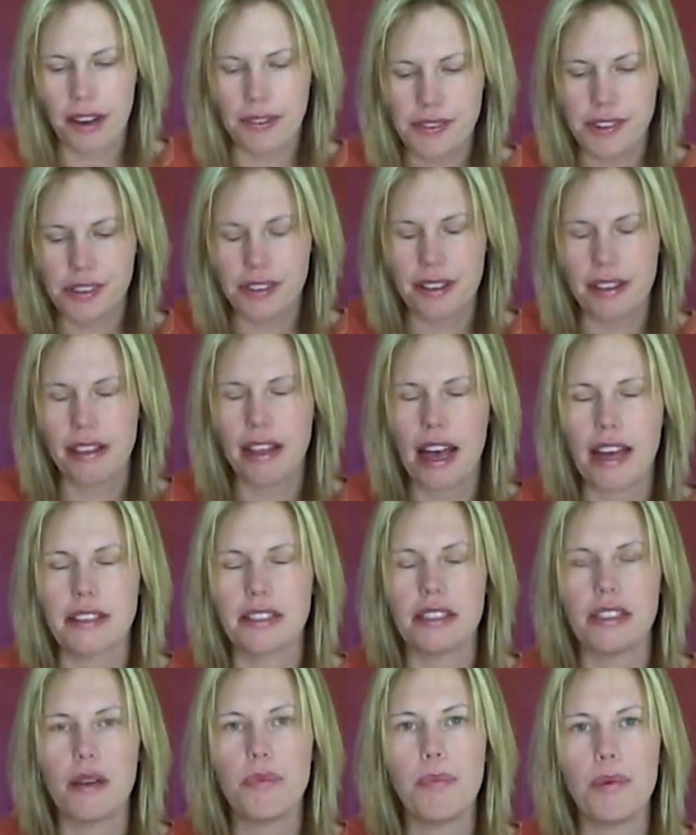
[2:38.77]
after the
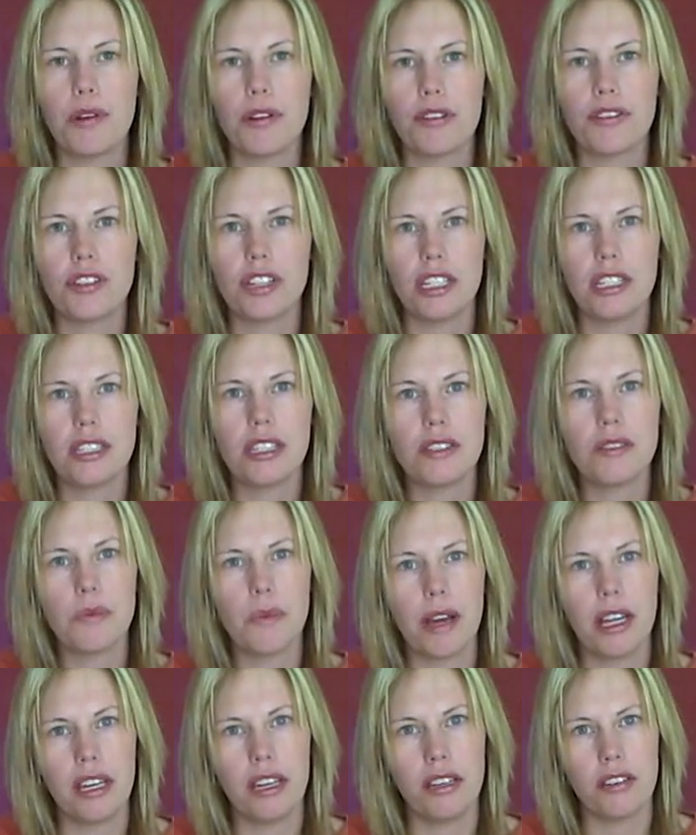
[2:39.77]
Last Supper, Jesus
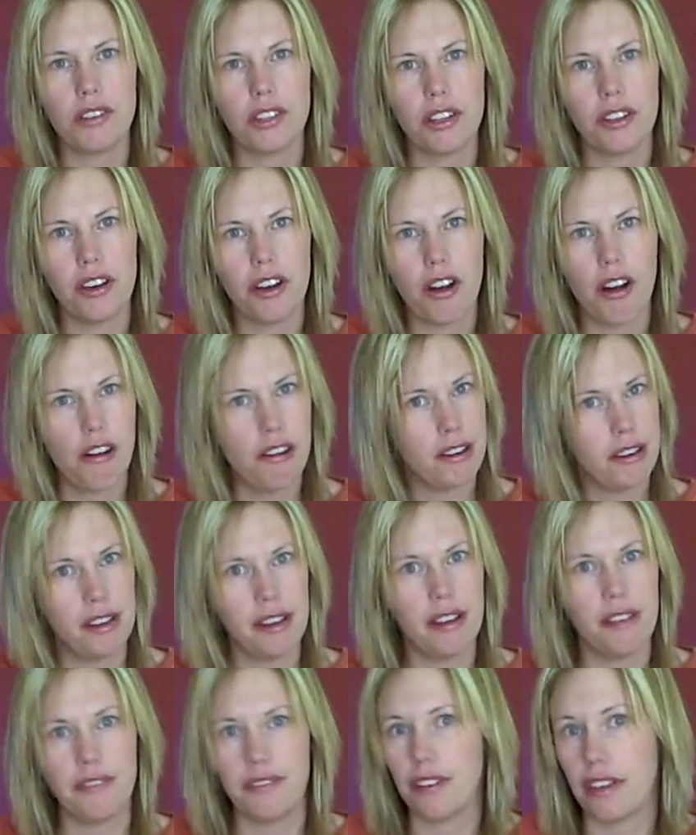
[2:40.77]
went into the
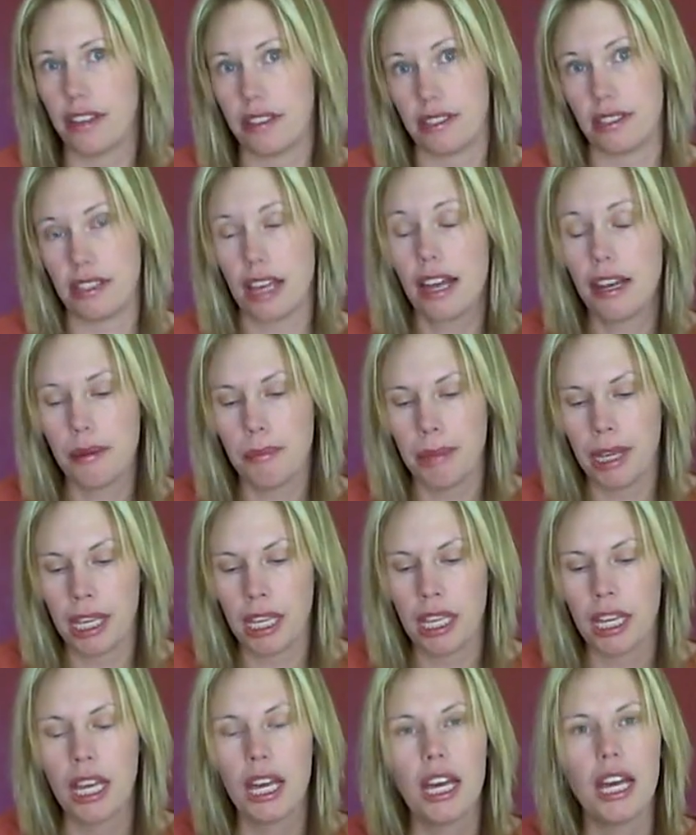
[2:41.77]
Garden of
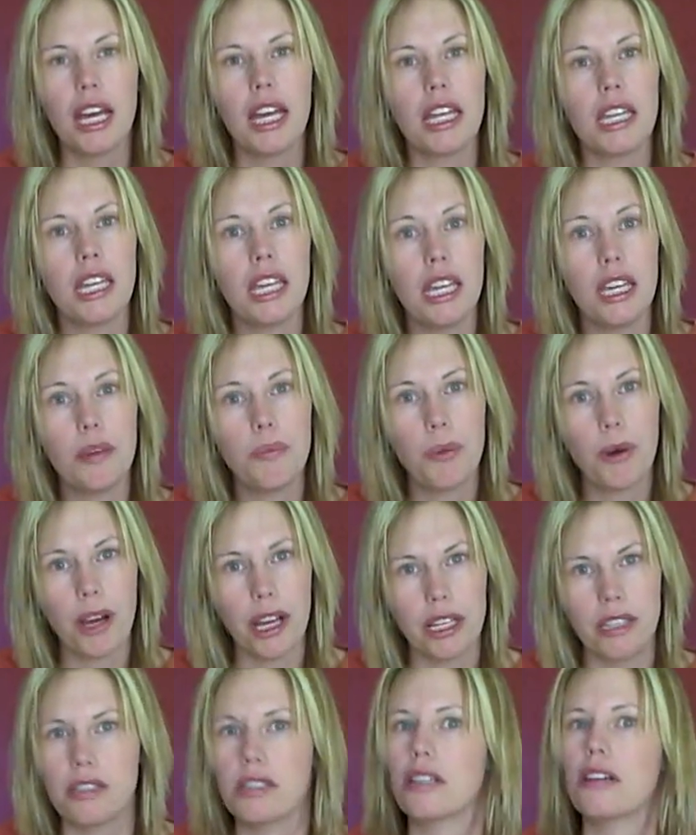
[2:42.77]
Gethsemane, and he
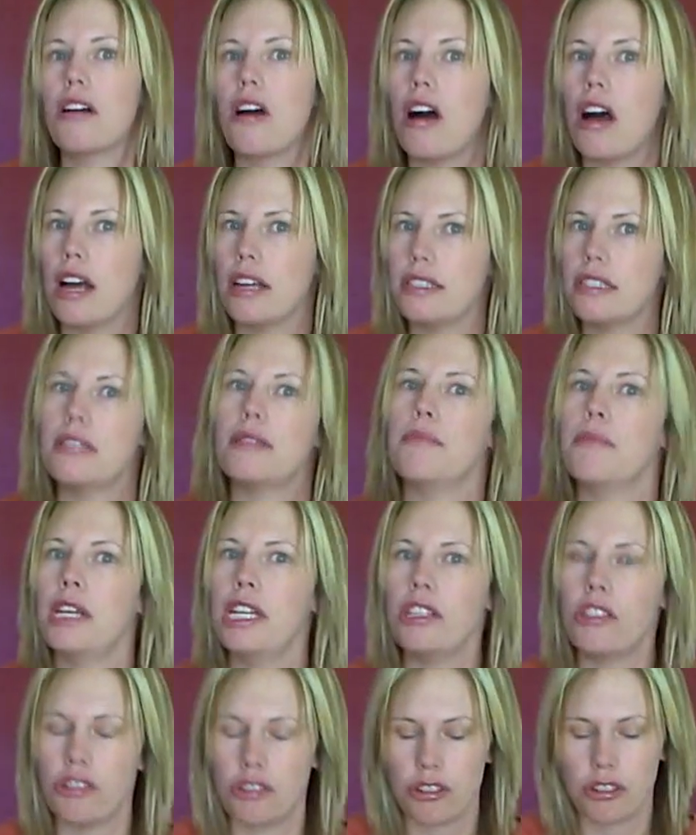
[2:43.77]
prayed to God to
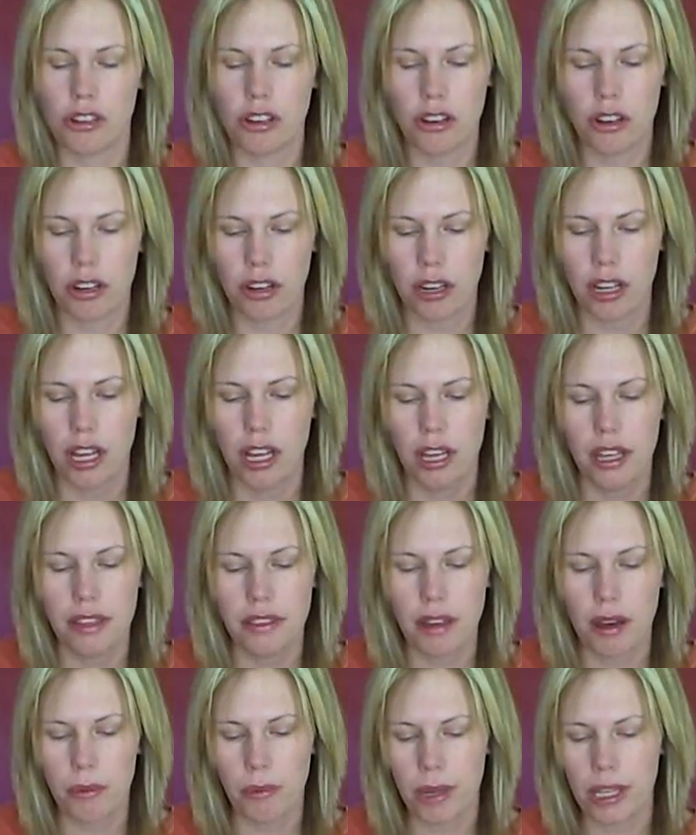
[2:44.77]
make sure
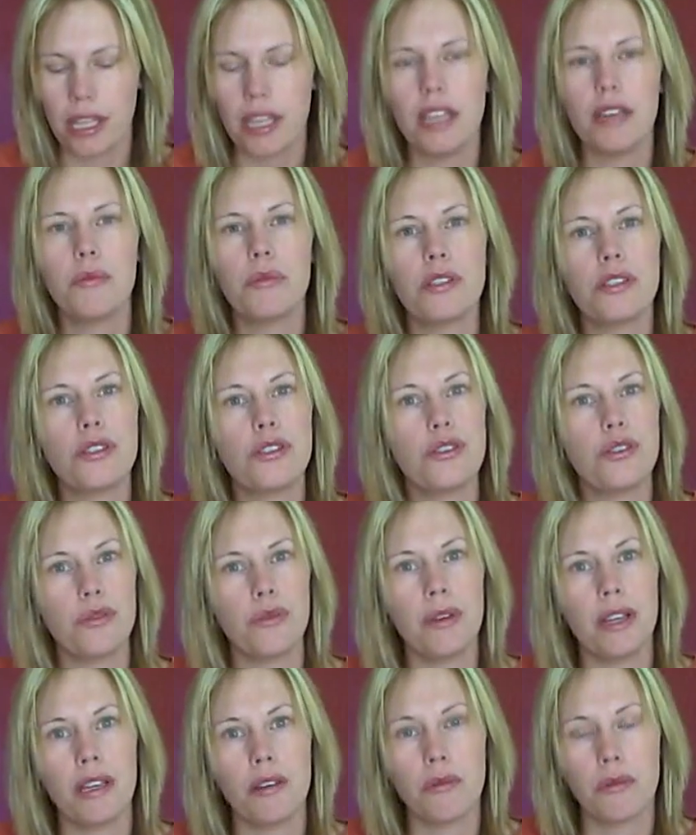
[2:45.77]
that what he was
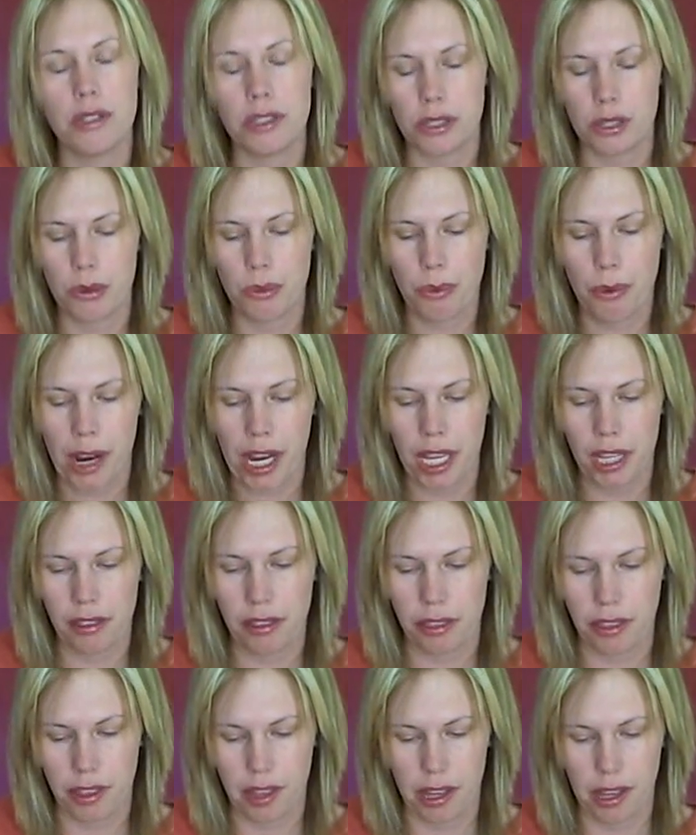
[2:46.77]
doing was the right
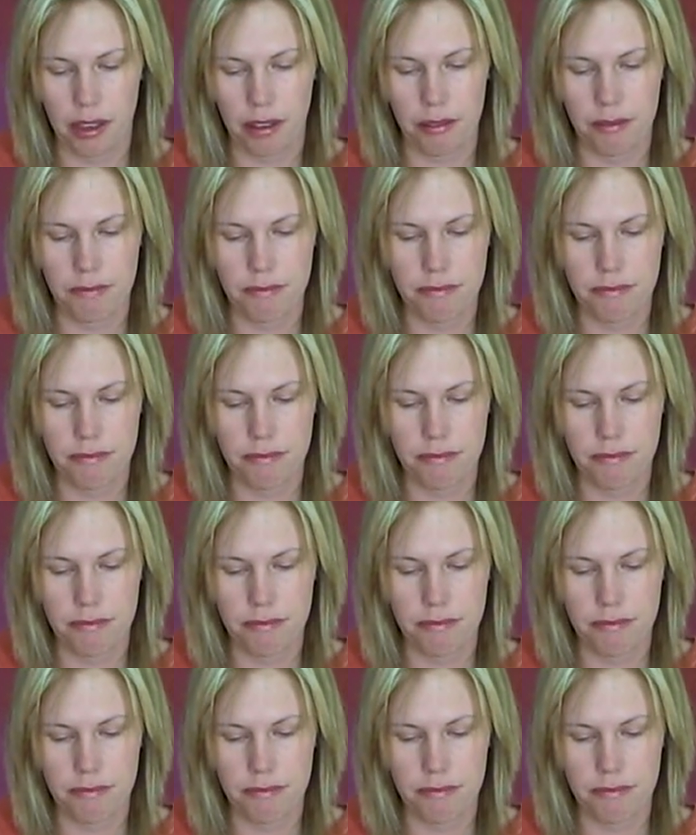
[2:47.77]
thing.